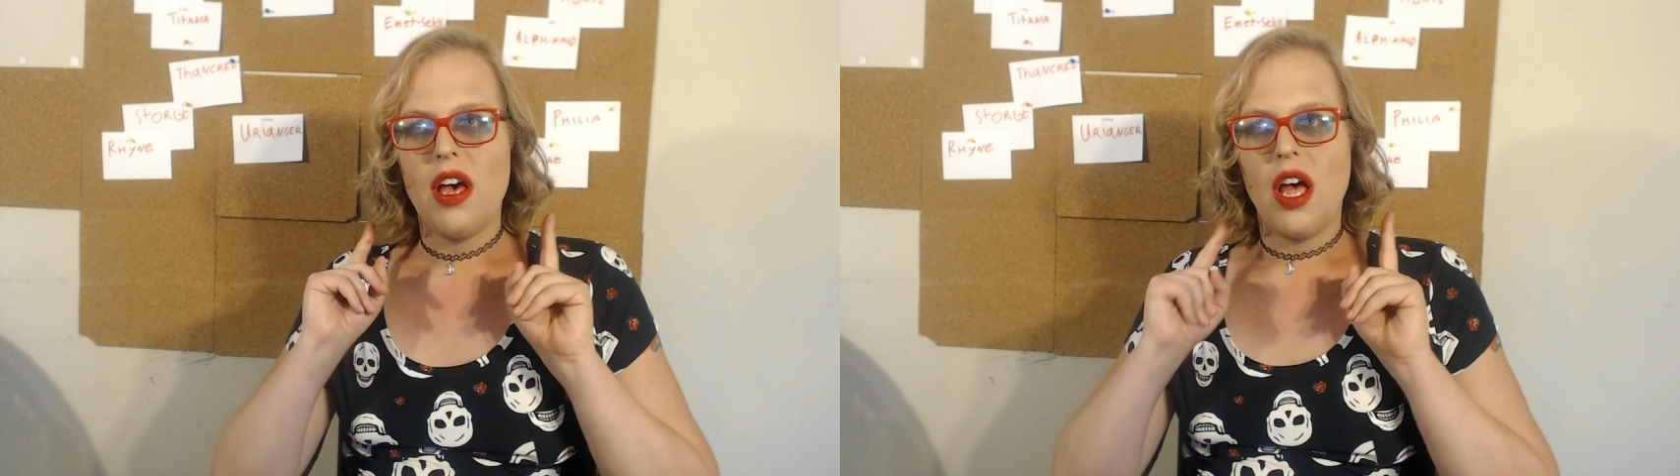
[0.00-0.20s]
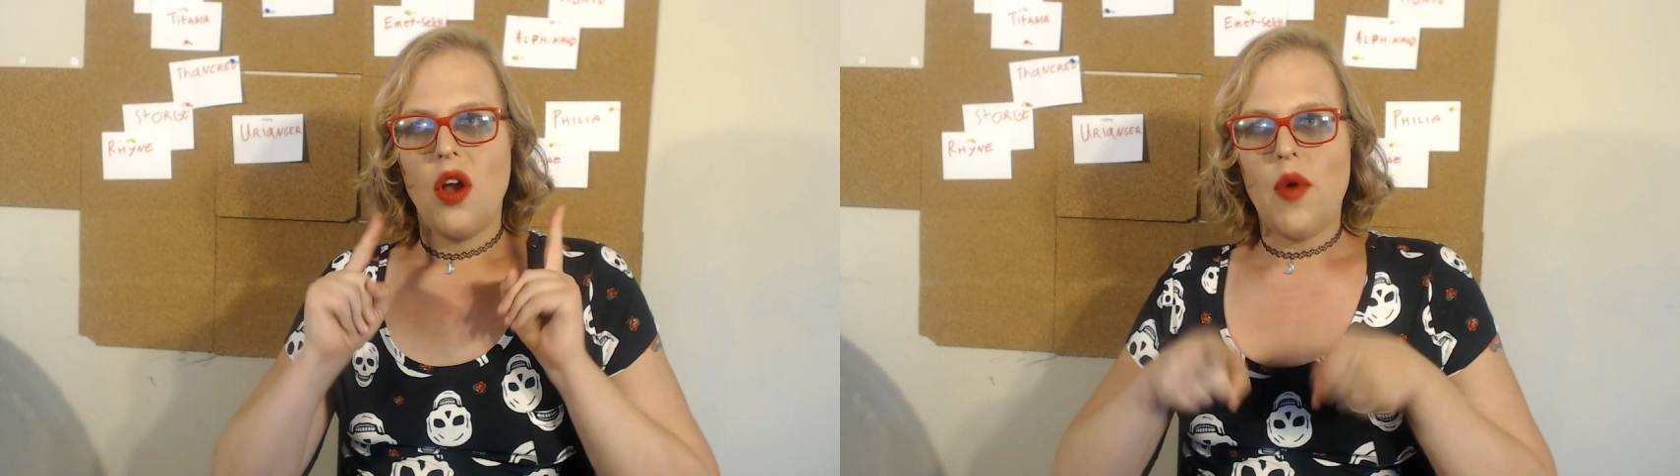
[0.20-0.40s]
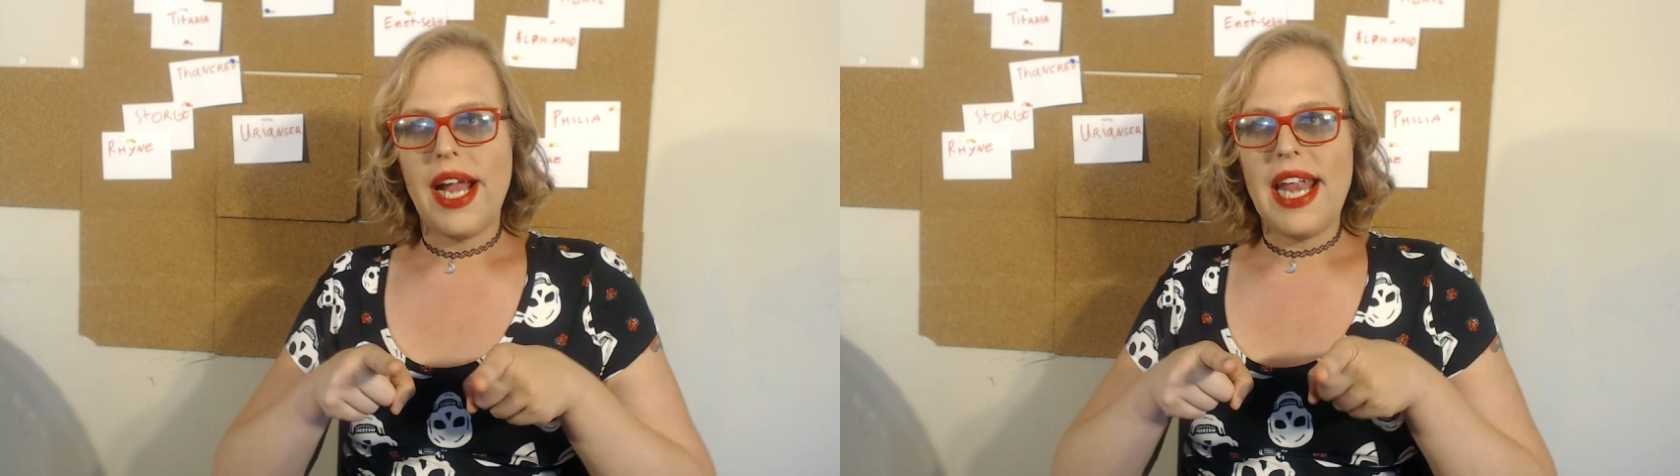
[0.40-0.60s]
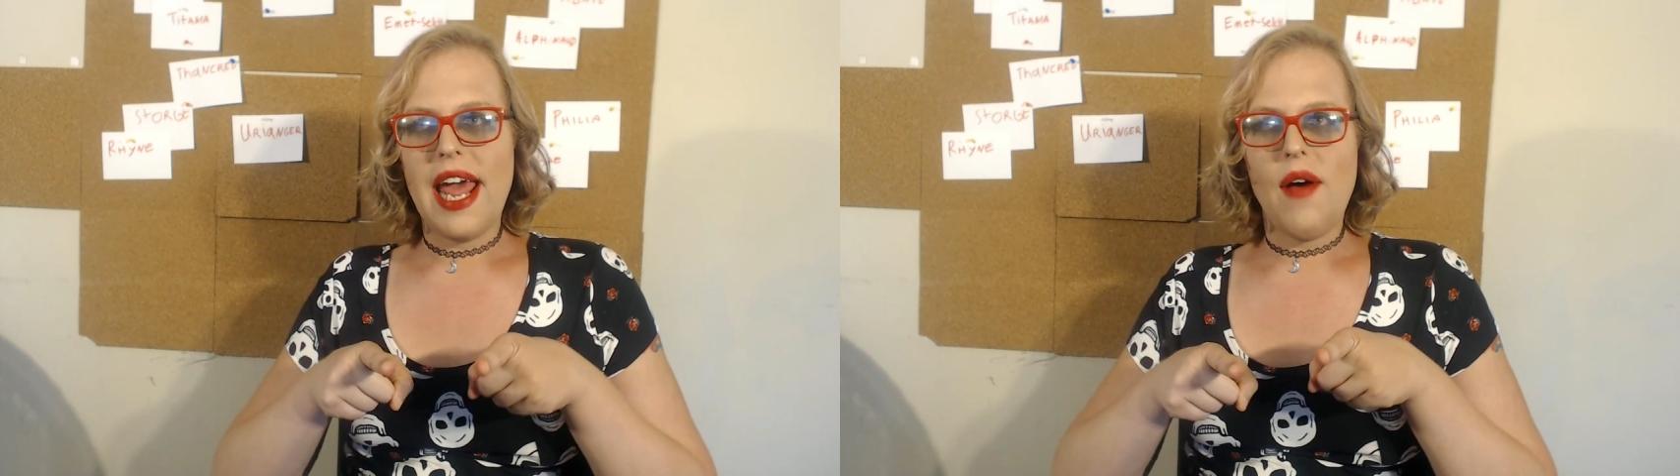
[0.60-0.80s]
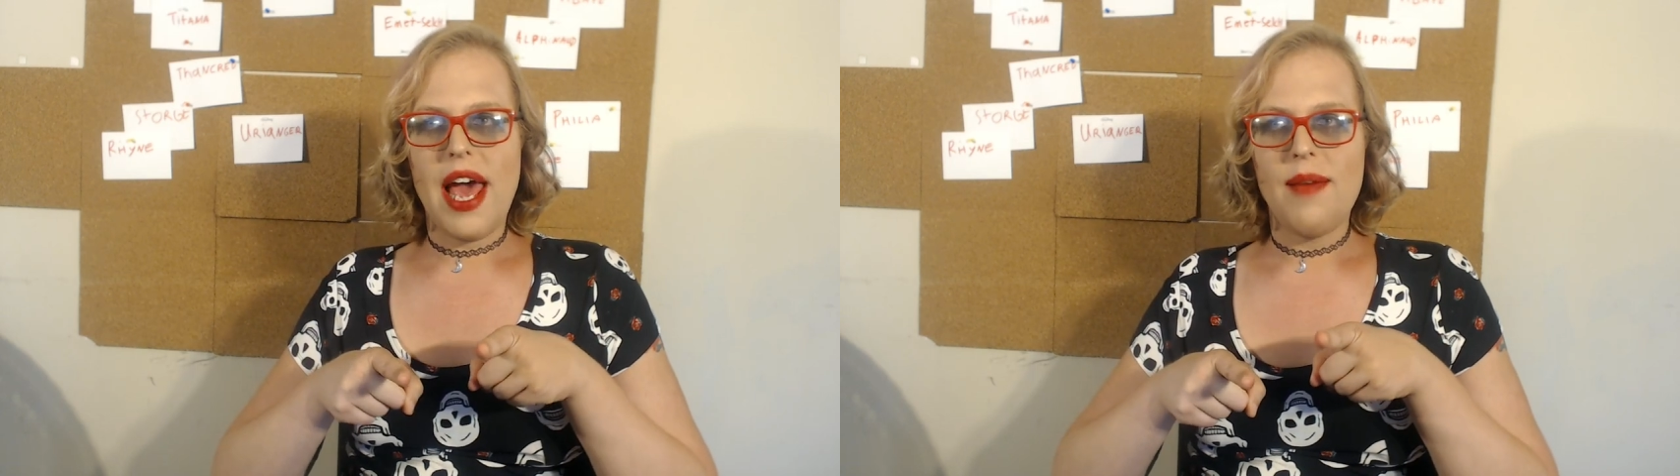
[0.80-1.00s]
Right now
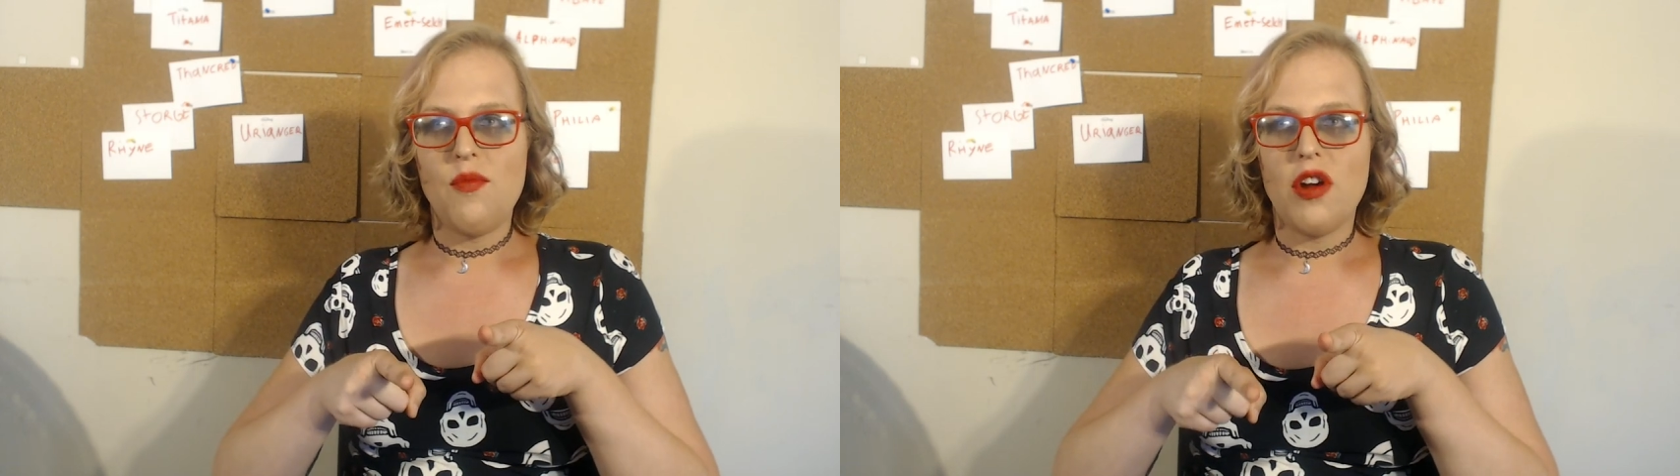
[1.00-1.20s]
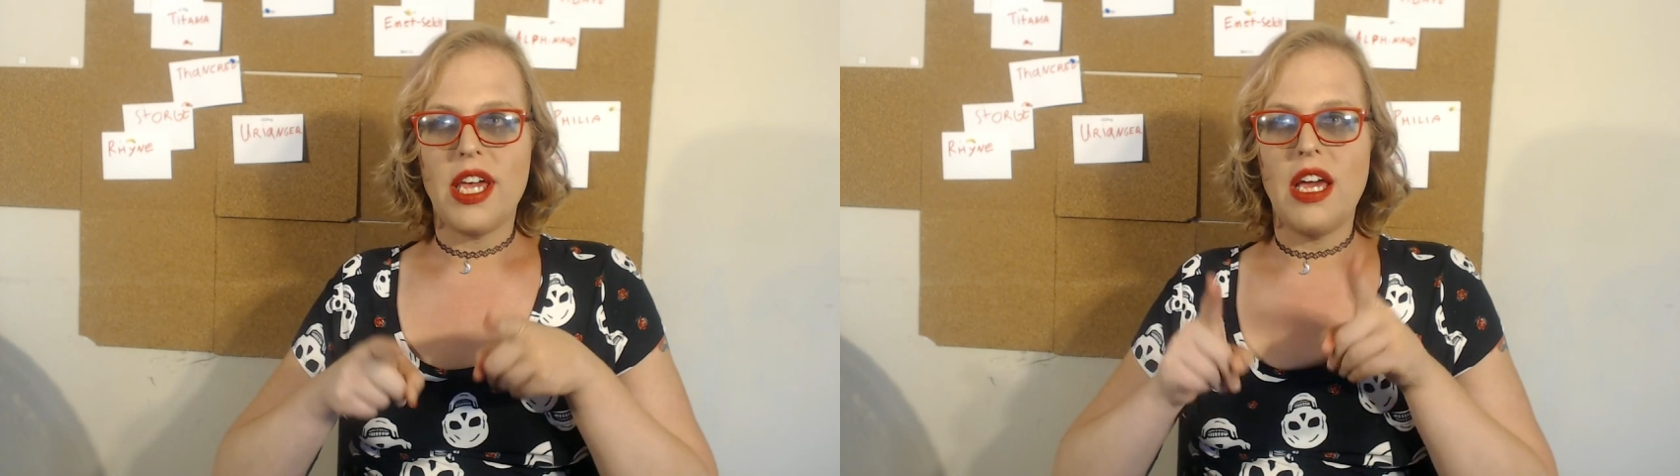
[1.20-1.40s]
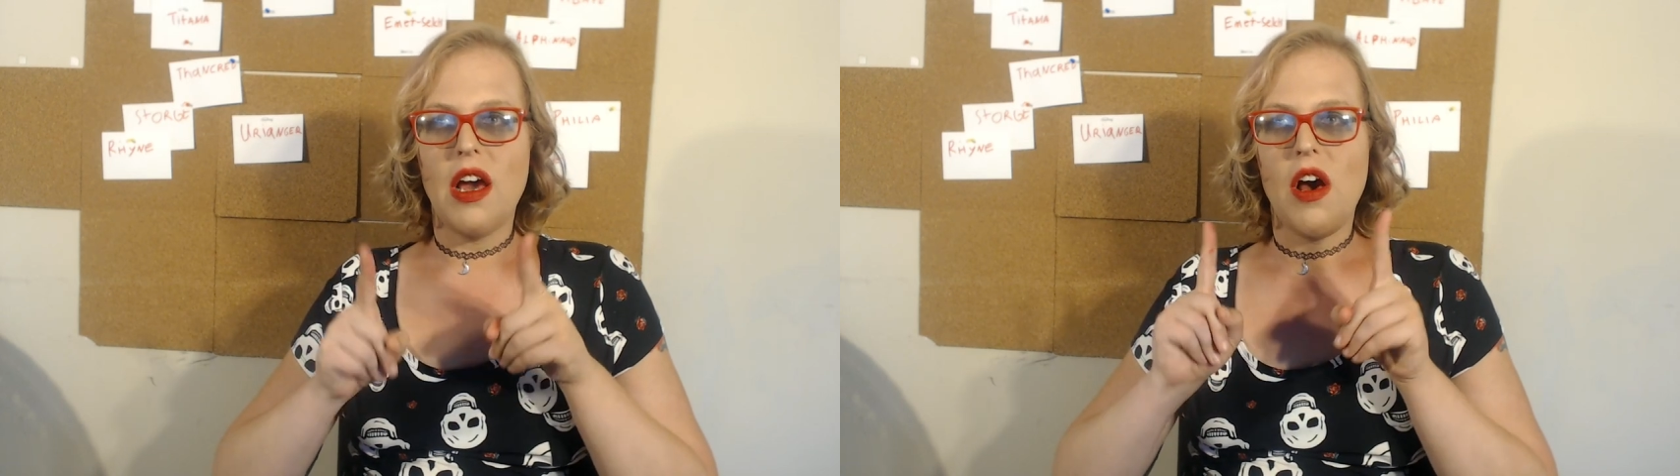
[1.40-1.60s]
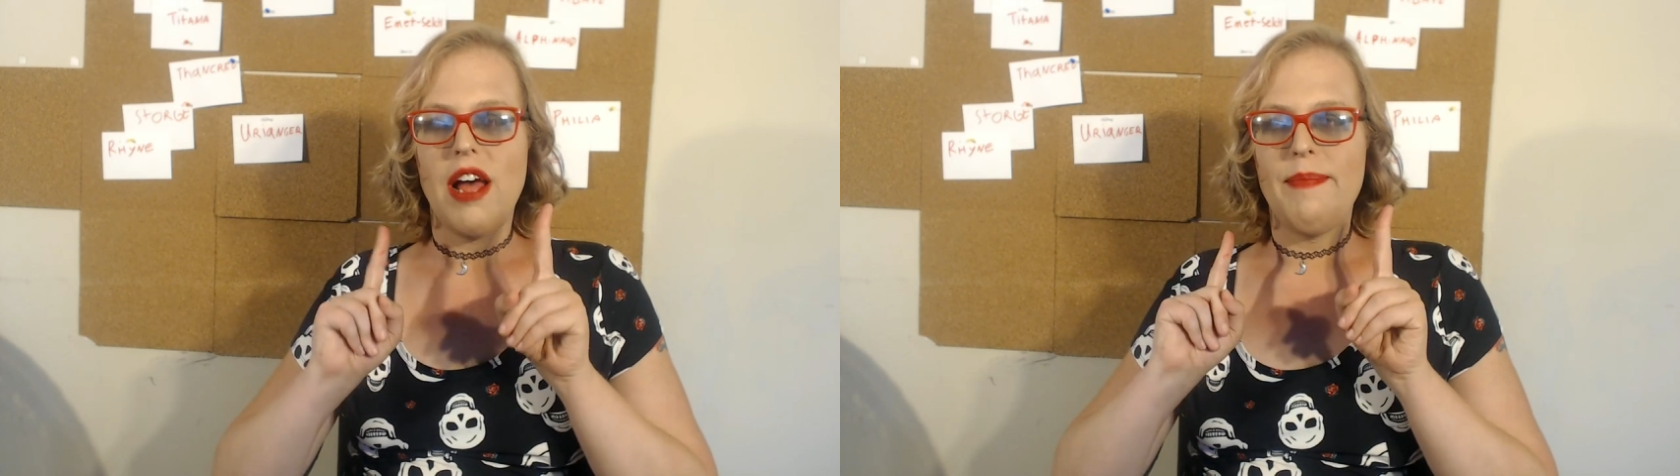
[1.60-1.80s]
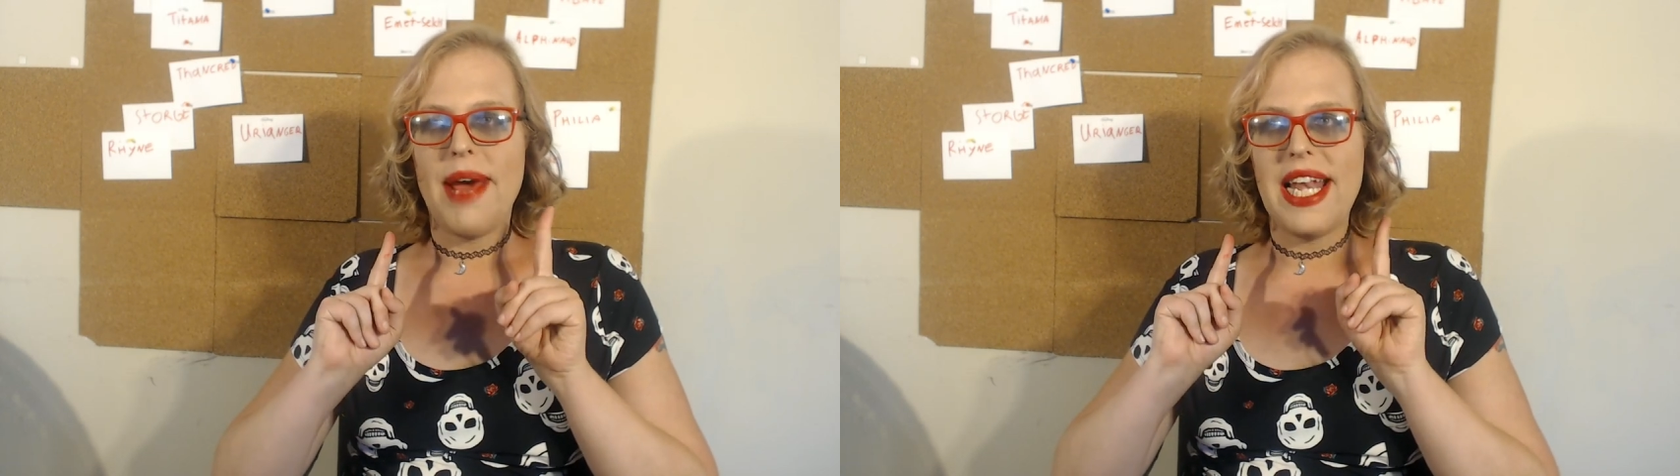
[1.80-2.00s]
I'm working on
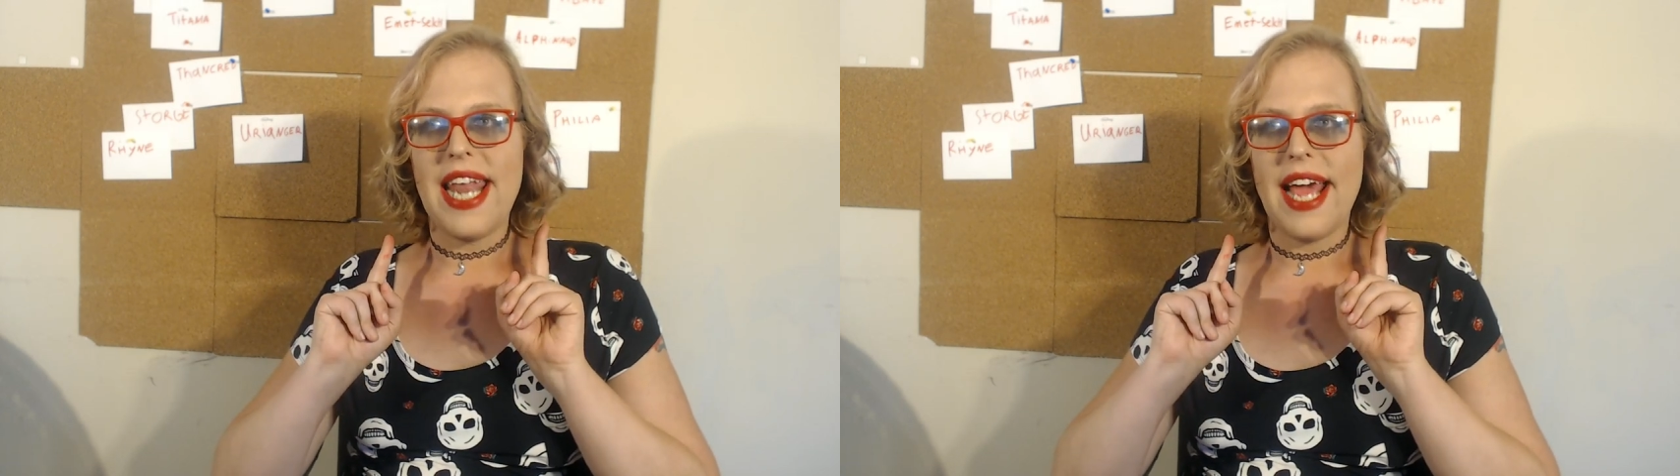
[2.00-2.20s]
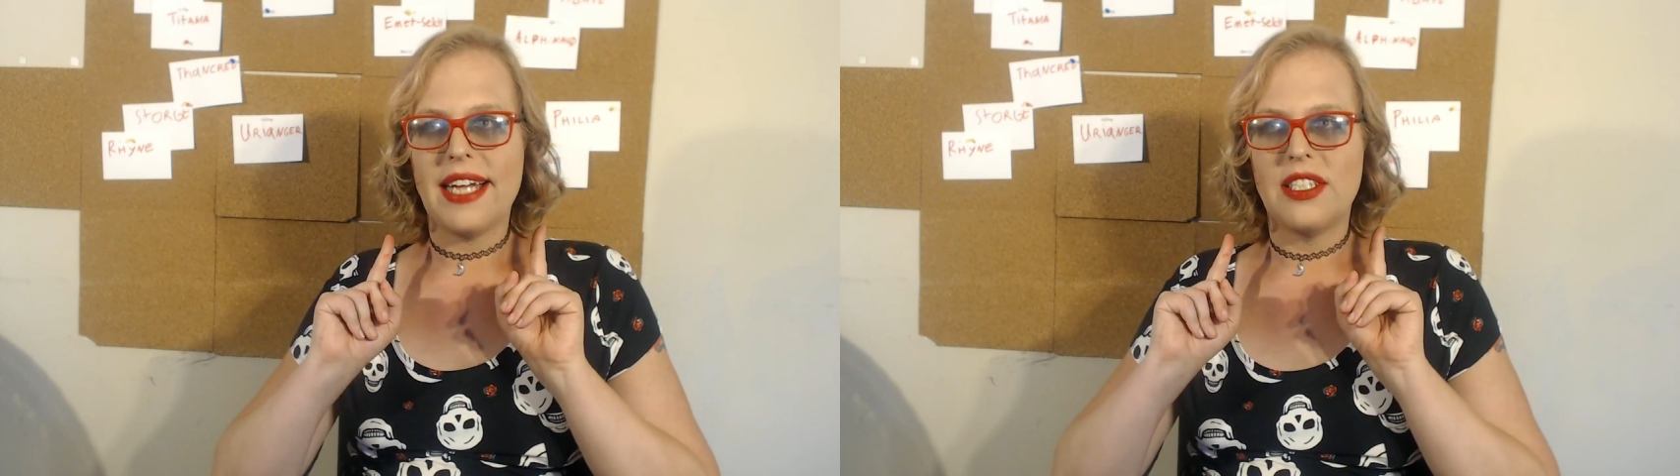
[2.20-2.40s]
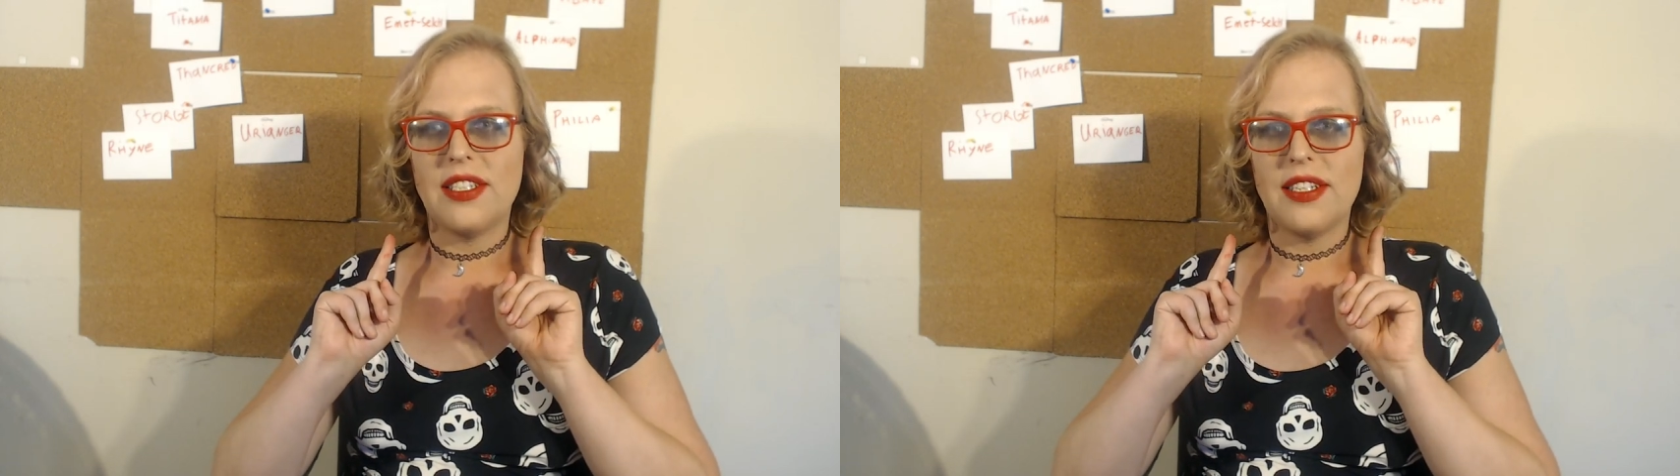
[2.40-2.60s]
my next